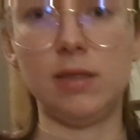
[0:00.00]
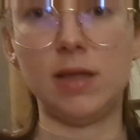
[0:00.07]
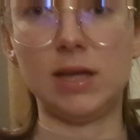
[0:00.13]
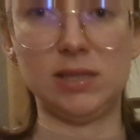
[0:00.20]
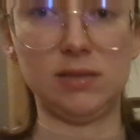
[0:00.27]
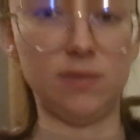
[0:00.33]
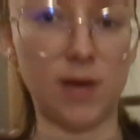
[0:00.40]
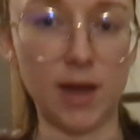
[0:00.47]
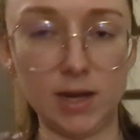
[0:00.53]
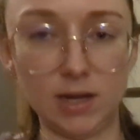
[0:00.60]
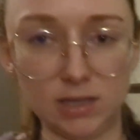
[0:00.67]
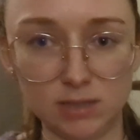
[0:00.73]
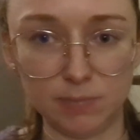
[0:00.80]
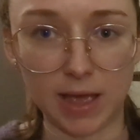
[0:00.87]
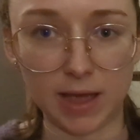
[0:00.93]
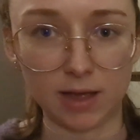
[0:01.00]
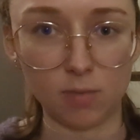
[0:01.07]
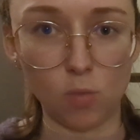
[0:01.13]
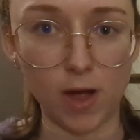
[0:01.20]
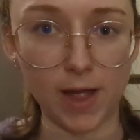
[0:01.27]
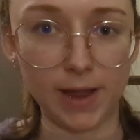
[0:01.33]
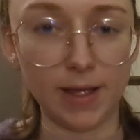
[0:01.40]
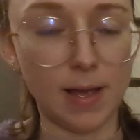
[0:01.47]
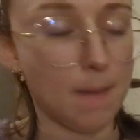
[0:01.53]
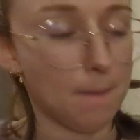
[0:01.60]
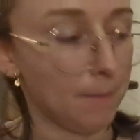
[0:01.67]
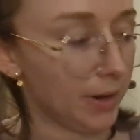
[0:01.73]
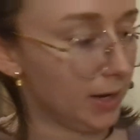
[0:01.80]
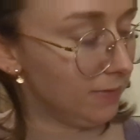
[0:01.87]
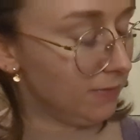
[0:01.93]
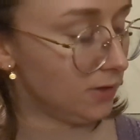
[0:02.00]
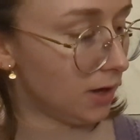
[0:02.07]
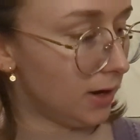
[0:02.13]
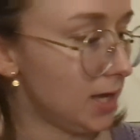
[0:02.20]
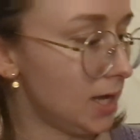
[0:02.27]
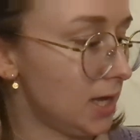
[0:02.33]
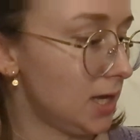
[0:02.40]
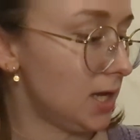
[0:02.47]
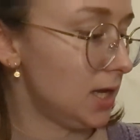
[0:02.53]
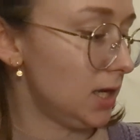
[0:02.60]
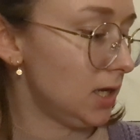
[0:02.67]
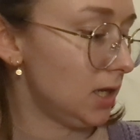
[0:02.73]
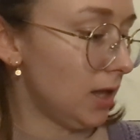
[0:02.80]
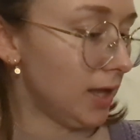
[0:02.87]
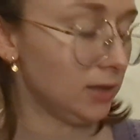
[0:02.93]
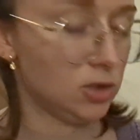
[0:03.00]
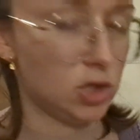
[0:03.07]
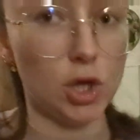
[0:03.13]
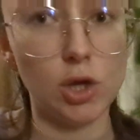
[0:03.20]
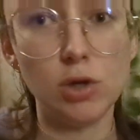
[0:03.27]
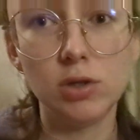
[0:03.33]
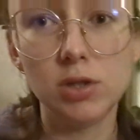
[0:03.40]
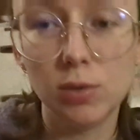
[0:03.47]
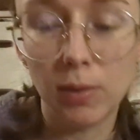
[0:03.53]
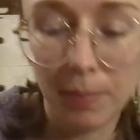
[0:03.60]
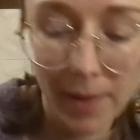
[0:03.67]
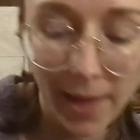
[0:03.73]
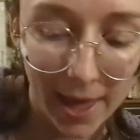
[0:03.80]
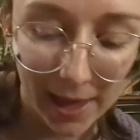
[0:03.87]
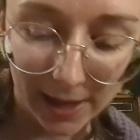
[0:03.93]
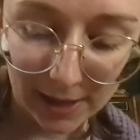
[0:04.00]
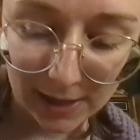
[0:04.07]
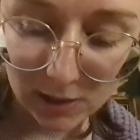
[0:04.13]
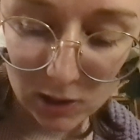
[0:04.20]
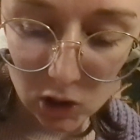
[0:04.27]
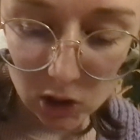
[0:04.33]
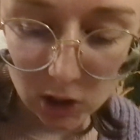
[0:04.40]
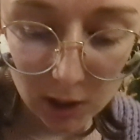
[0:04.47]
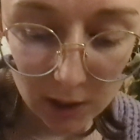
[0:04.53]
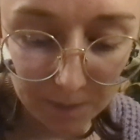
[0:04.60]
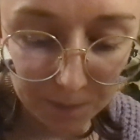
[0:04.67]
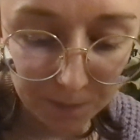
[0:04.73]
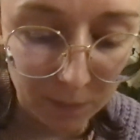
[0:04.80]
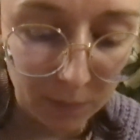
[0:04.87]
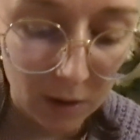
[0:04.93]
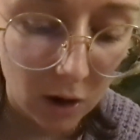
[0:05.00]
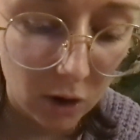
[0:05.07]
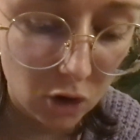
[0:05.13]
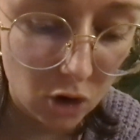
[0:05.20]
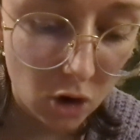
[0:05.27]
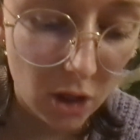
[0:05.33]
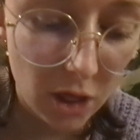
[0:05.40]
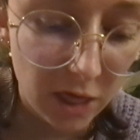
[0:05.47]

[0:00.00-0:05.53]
that's fine, it's black and white, but I've done it like 2 to a page, not